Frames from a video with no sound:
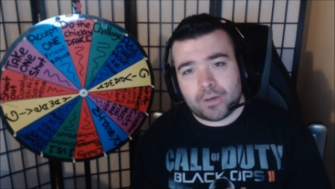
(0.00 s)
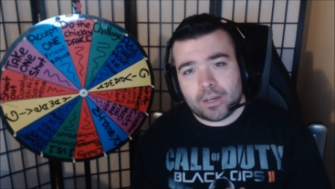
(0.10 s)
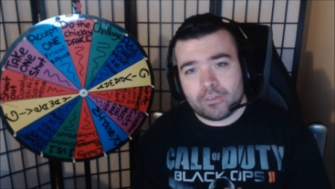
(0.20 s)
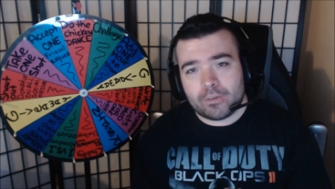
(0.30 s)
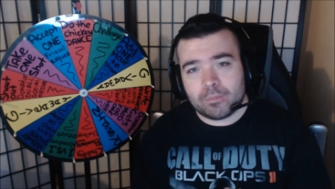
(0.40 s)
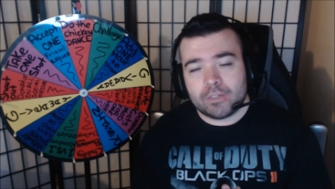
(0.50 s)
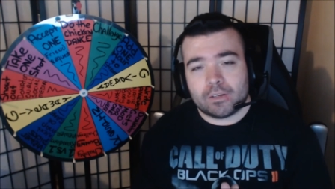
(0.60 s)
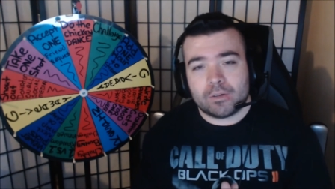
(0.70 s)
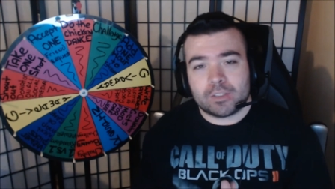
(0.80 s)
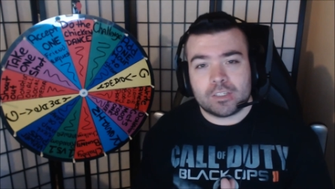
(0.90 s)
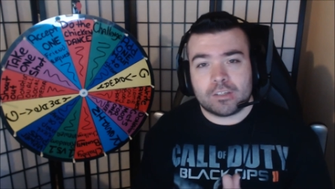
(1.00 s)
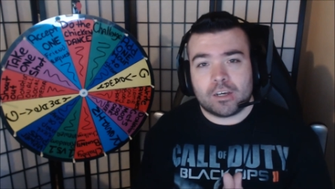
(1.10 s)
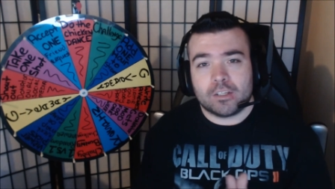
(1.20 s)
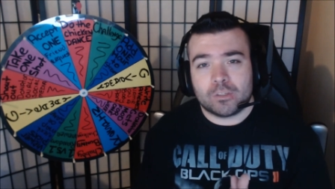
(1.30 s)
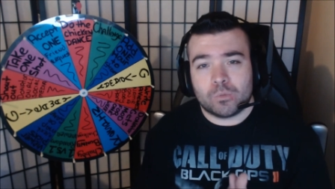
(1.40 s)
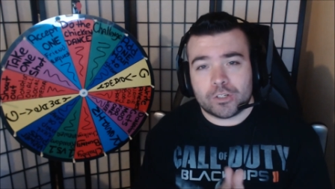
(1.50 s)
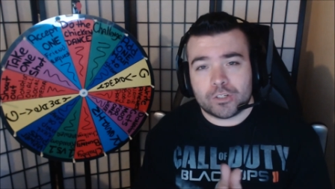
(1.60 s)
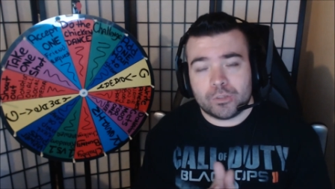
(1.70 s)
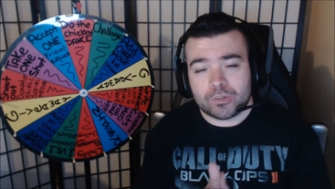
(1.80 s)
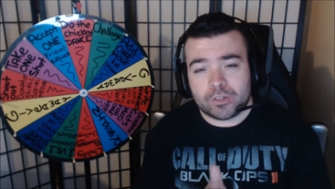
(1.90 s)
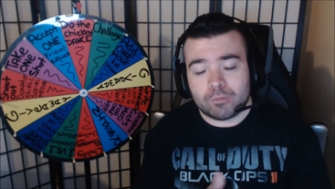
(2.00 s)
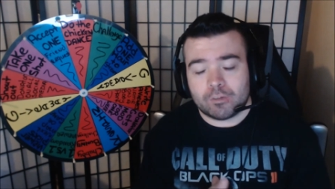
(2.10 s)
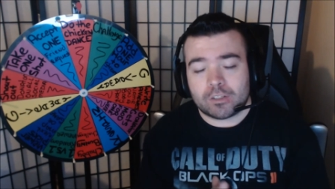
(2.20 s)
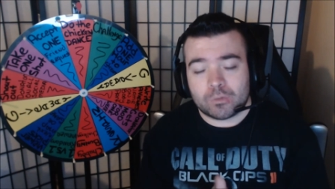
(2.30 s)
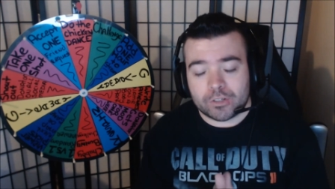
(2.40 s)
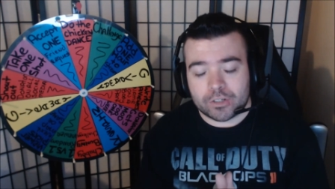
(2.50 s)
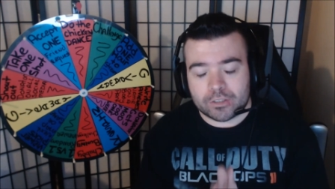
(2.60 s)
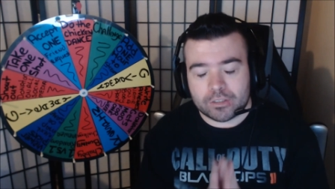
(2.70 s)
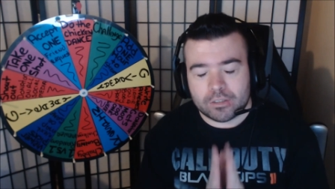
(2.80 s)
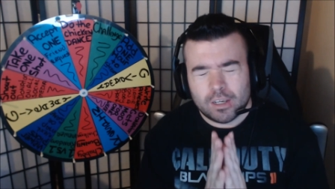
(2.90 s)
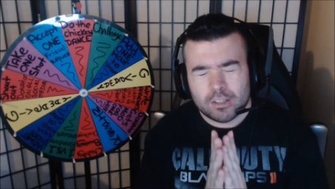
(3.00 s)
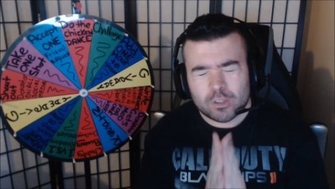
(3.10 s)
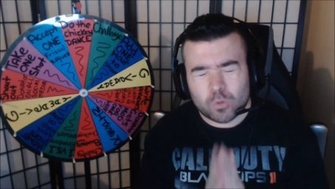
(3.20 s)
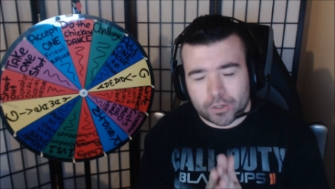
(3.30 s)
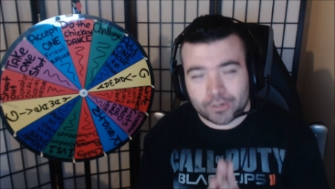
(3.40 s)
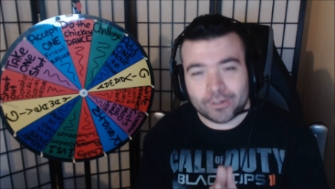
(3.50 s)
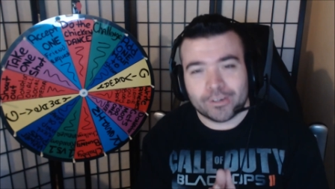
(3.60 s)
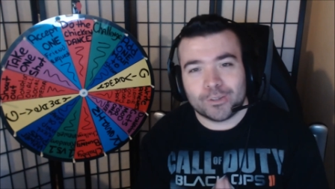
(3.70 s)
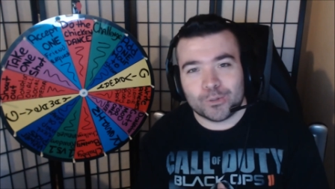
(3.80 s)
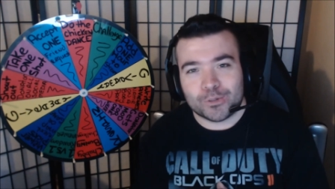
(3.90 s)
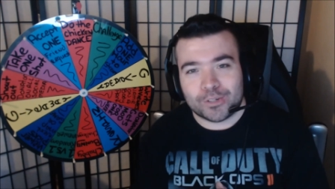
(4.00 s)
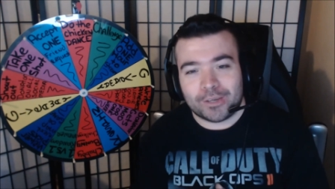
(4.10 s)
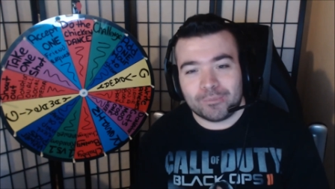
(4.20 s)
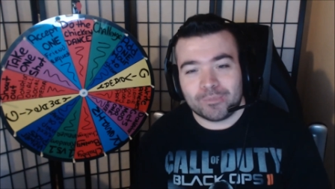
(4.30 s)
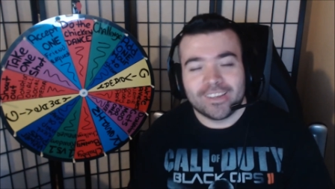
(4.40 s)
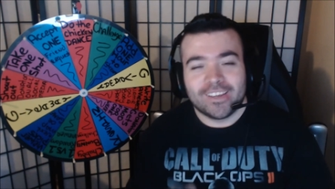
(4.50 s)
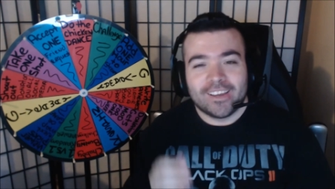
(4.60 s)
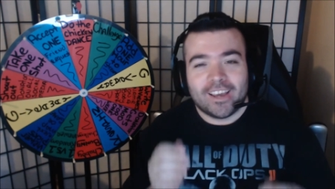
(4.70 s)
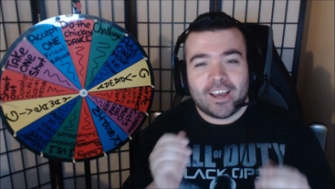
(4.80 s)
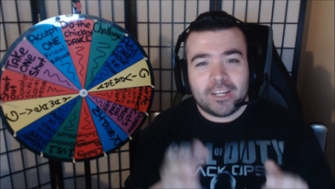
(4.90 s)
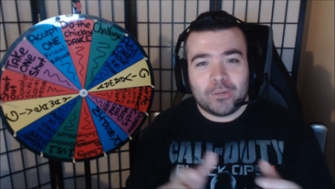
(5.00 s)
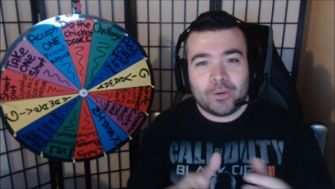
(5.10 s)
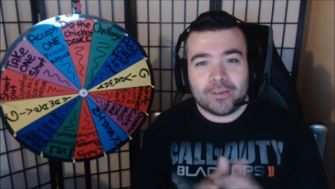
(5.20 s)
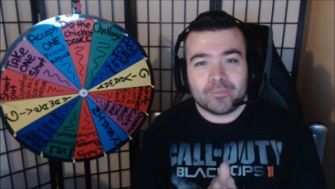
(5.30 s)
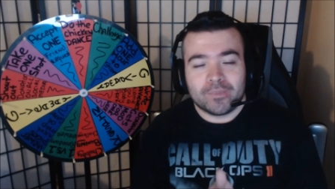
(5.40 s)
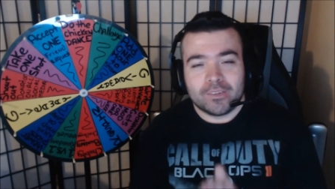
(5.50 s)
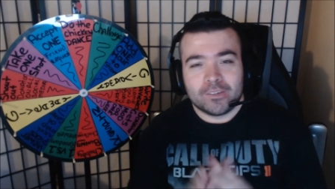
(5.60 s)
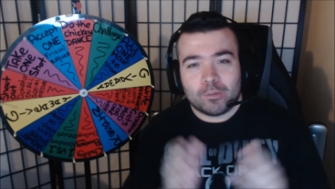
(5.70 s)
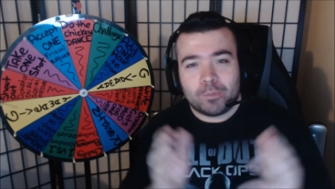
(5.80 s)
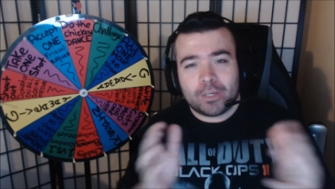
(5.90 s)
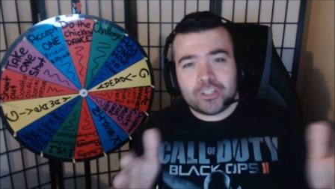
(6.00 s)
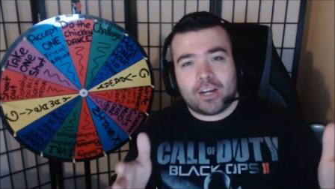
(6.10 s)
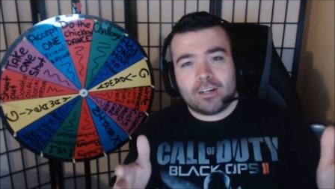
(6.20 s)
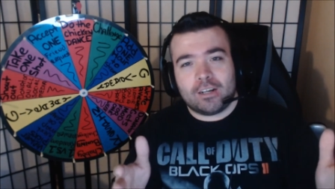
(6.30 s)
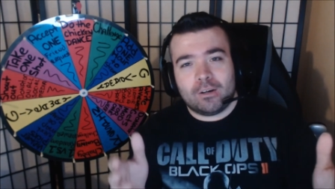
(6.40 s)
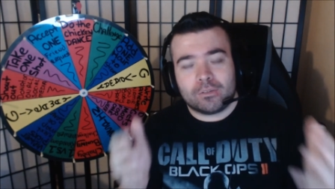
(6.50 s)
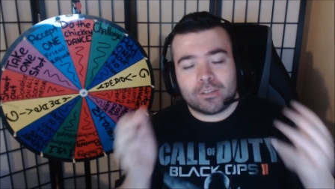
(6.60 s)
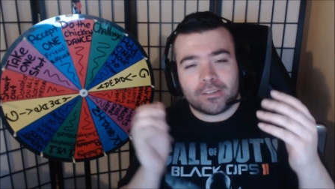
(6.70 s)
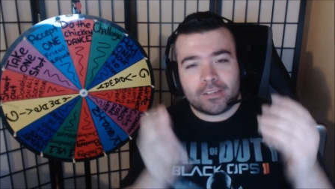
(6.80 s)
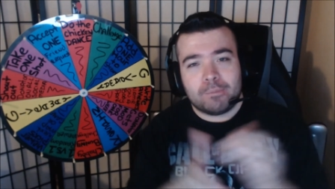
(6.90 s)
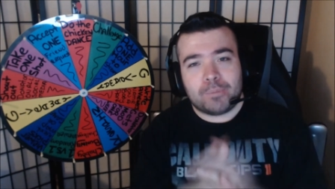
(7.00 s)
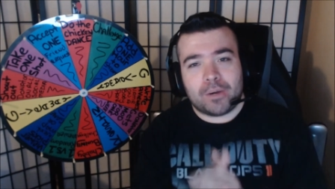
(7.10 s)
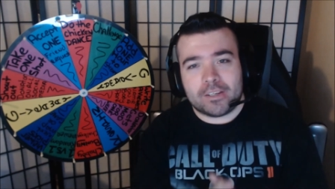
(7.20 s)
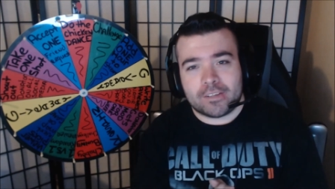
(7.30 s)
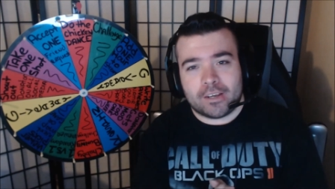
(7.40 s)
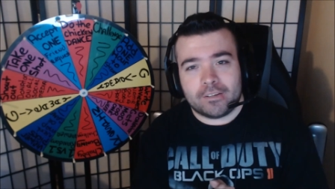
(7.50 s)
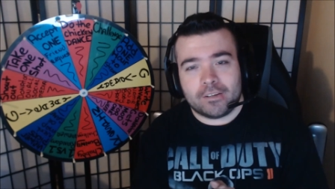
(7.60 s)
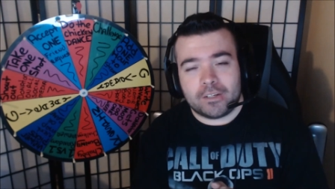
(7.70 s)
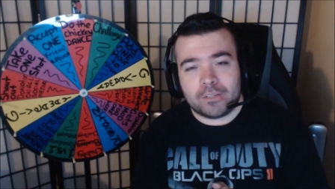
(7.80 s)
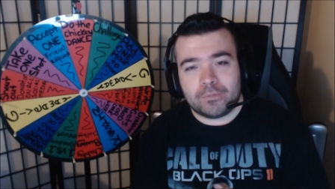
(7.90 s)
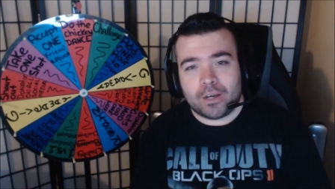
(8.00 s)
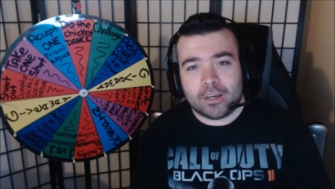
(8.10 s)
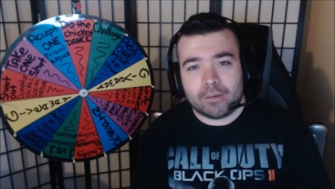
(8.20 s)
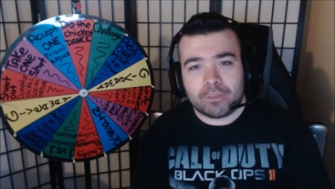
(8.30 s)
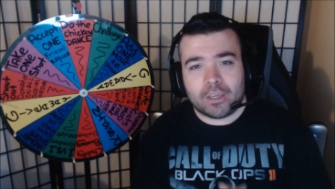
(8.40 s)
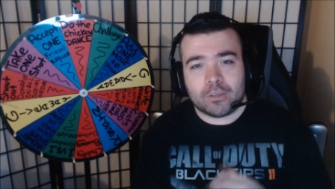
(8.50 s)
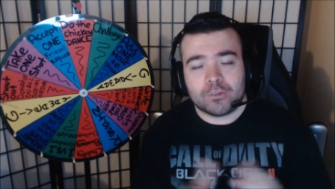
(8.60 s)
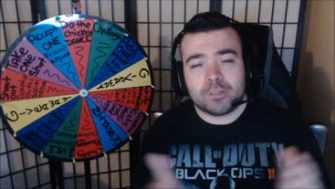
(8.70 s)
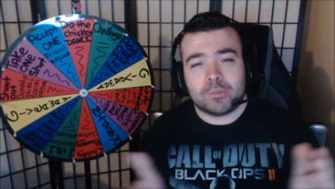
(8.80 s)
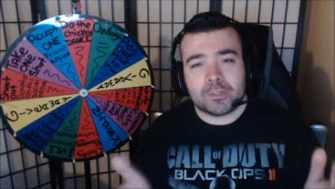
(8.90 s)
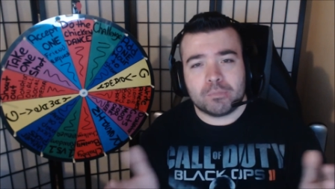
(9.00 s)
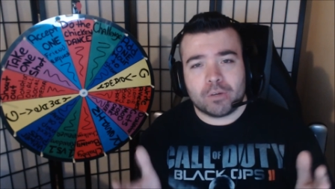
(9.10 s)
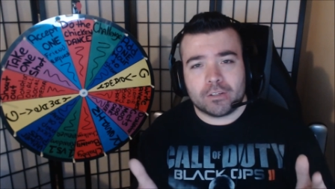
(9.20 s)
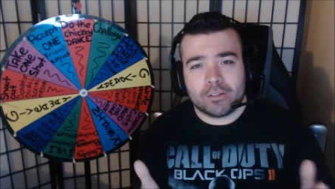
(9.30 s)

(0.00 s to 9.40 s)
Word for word: I believe that was his uh, Twitch username, or not Twitch, or uh, Twitter username. Anyway, so big shout out to Senpai Sen95. Thank you so much, brother,